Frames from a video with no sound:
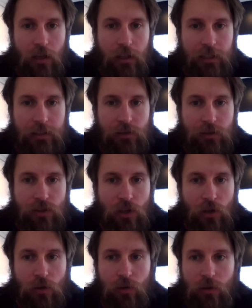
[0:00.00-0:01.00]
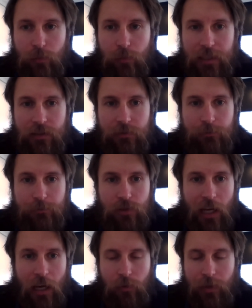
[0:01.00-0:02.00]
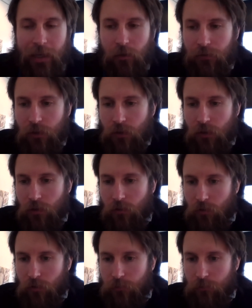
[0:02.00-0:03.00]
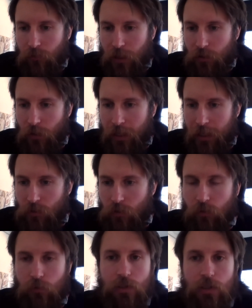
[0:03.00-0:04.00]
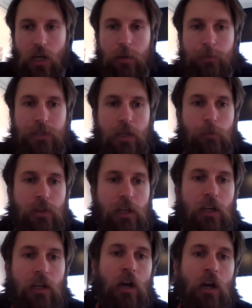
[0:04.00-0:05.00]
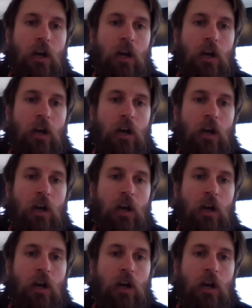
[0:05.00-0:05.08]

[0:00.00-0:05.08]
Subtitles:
Unless you do, please shout now if you do, or raise your hand or type something.